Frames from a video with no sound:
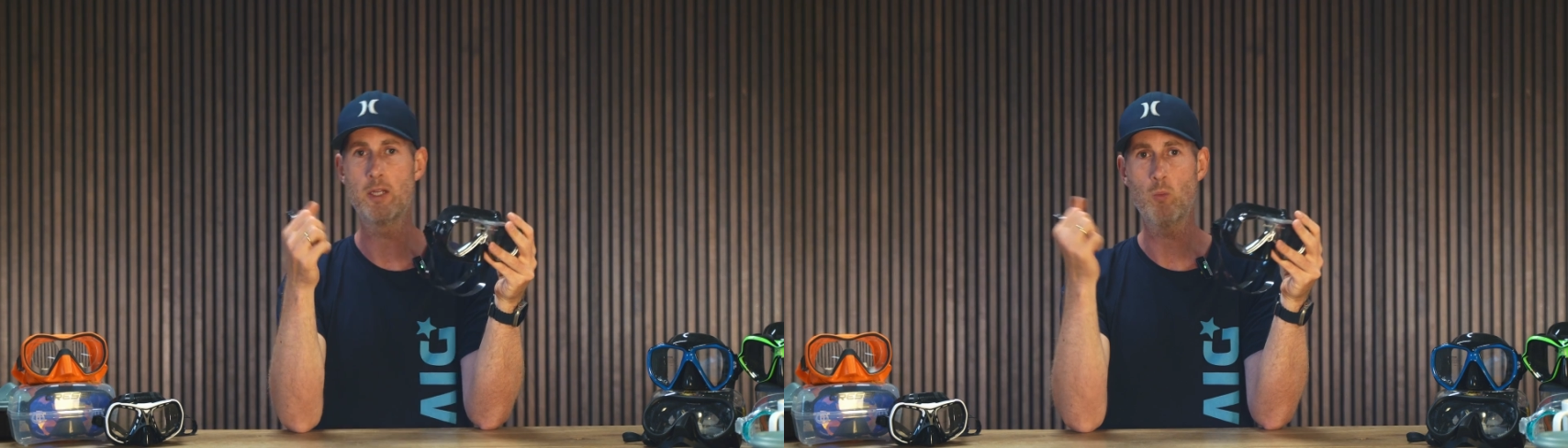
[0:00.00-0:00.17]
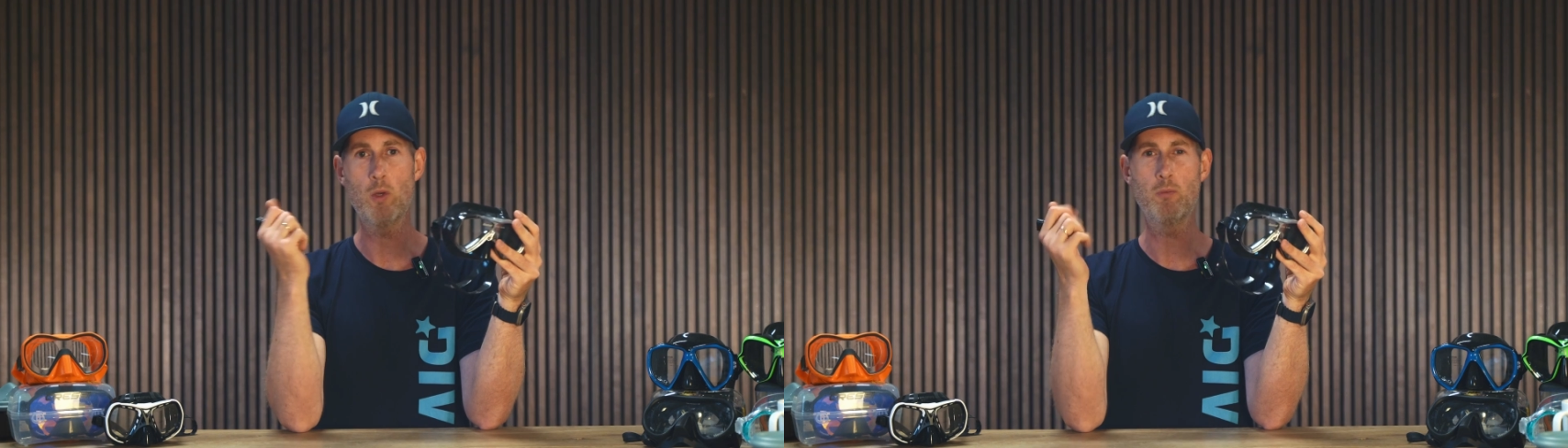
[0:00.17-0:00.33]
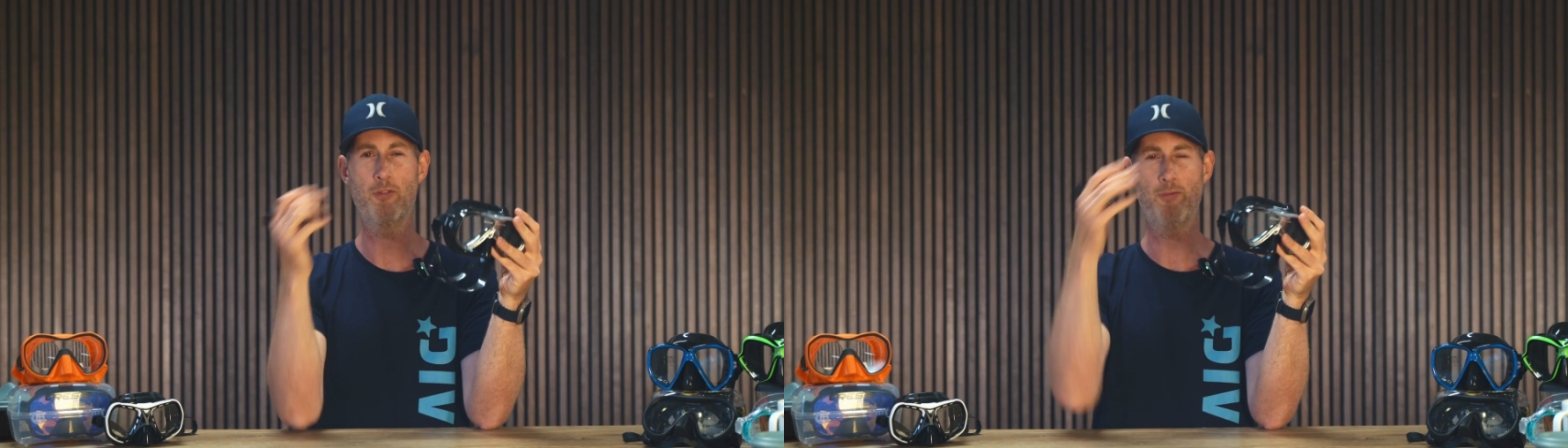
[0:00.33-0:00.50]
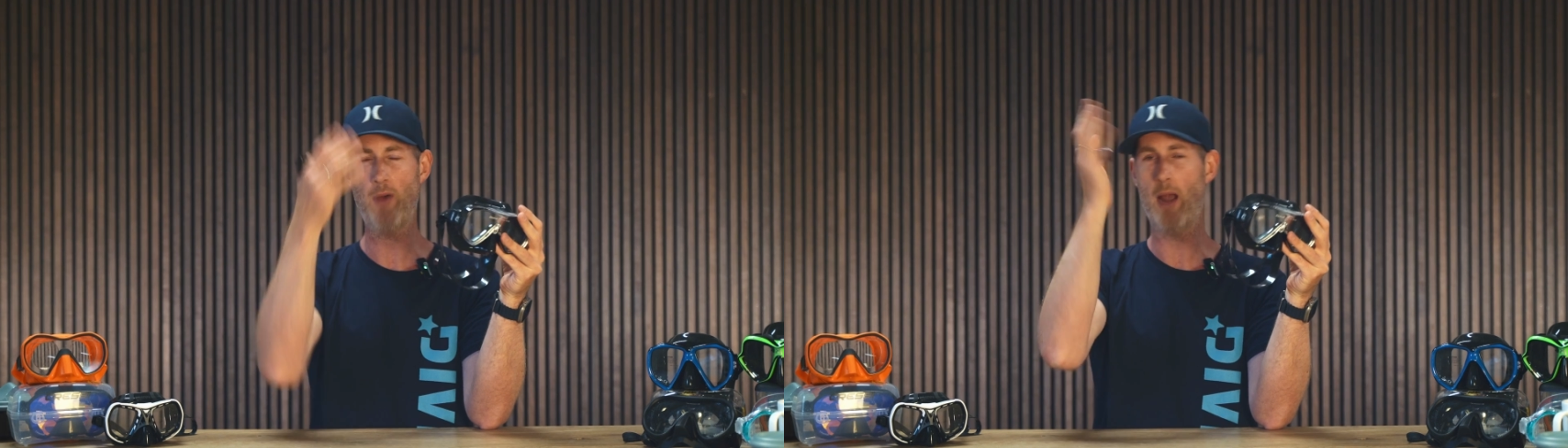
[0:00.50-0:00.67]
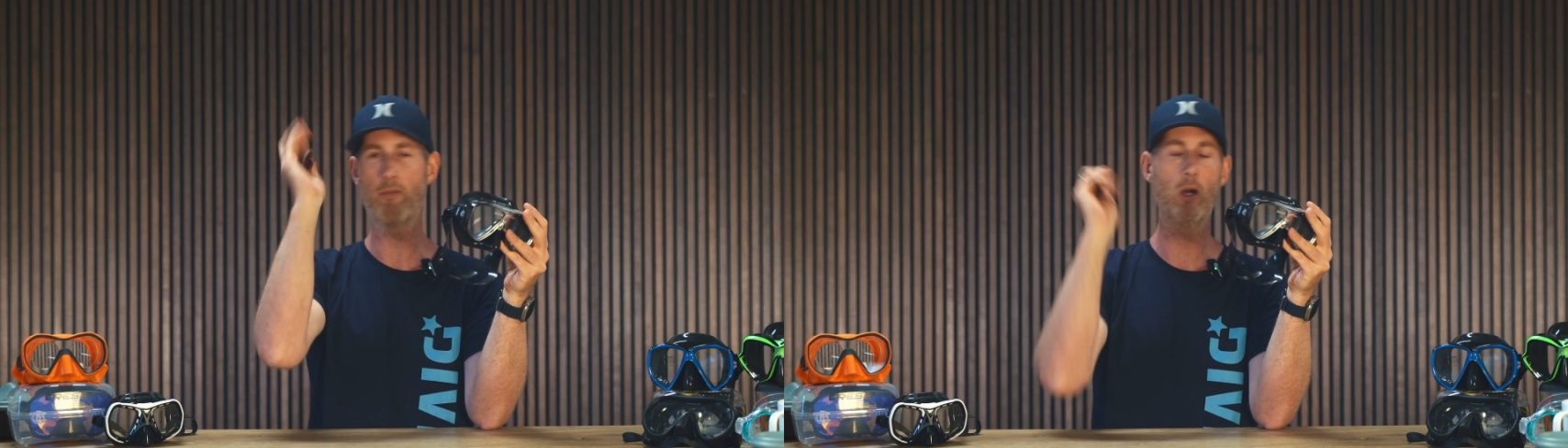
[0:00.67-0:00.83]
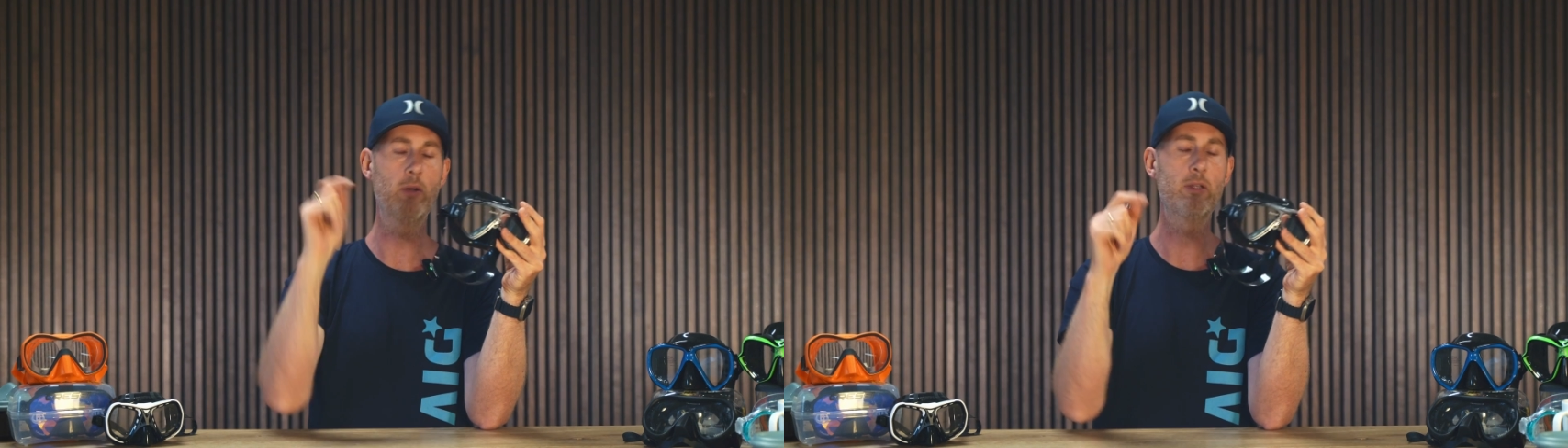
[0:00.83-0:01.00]
with
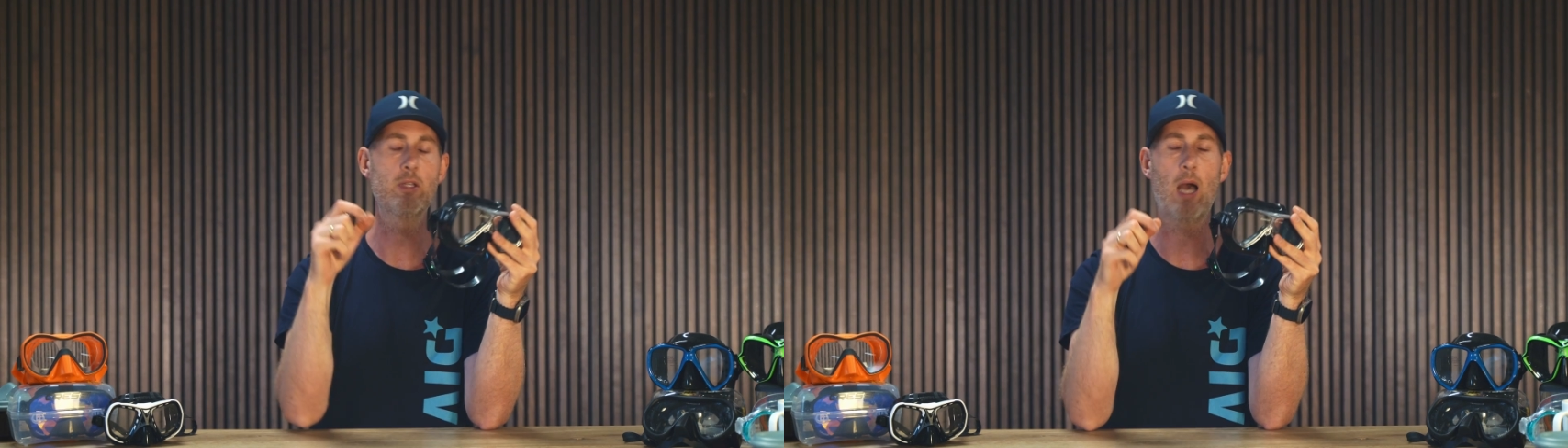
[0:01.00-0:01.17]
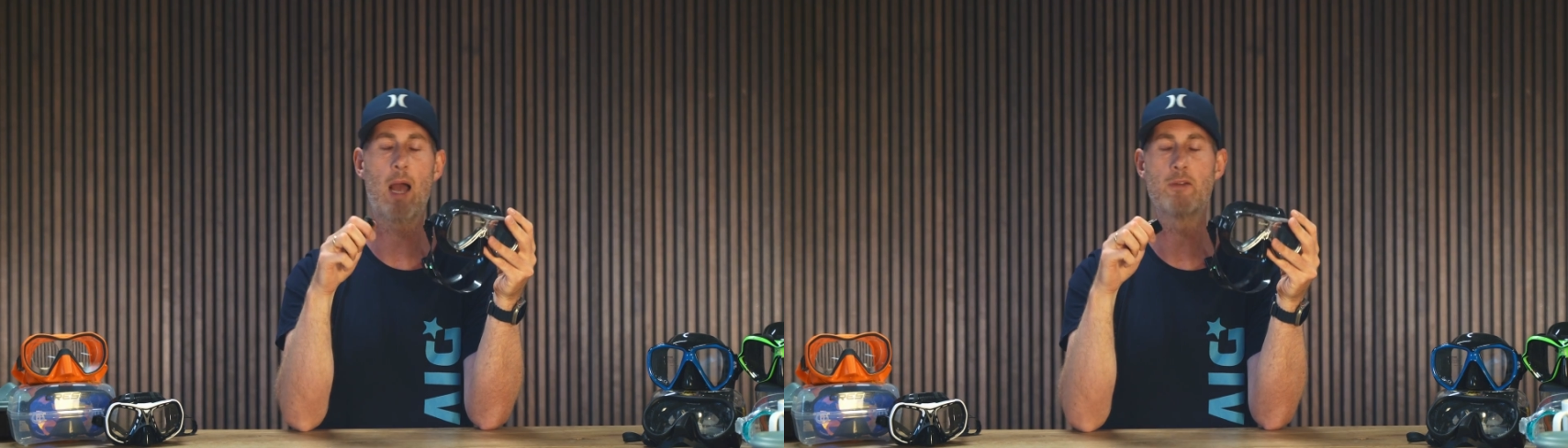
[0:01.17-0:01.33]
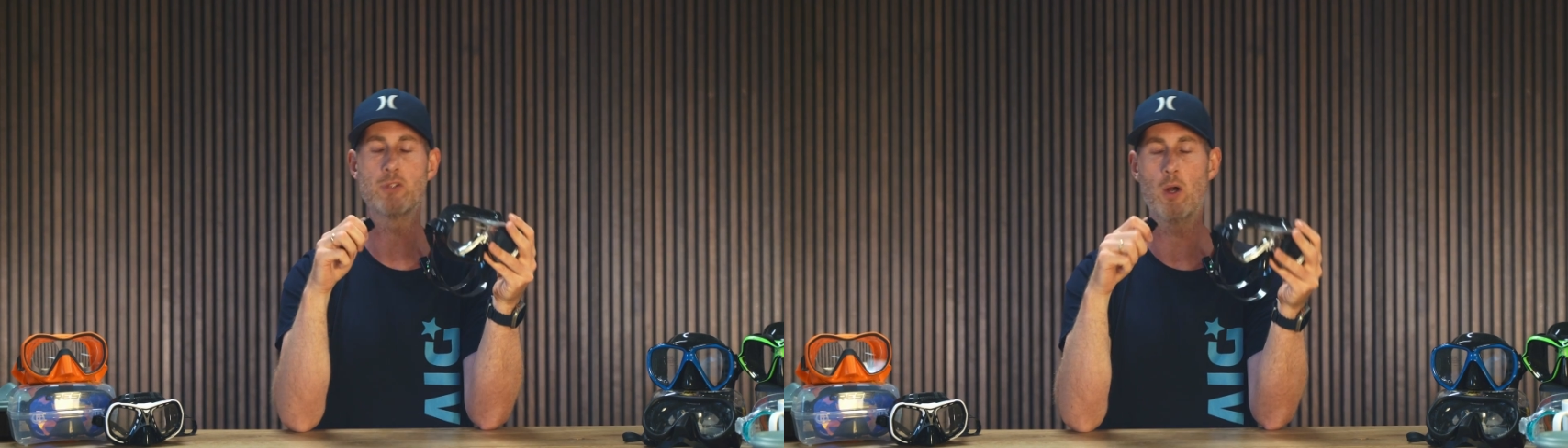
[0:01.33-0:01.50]
500 dives